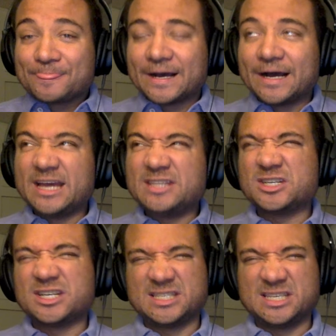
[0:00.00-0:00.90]
I took
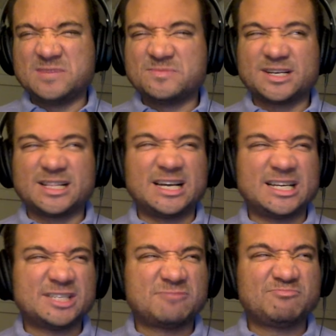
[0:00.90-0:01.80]
a cinema
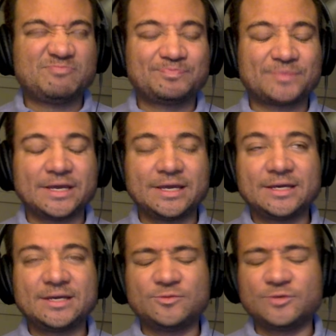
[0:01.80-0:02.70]
class,
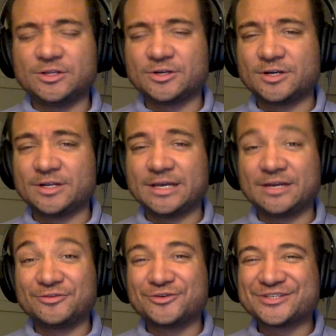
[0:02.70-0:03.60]
and we learned that,
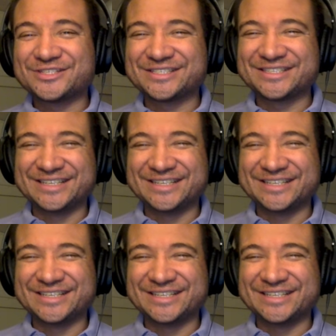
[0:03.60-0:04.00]
of course,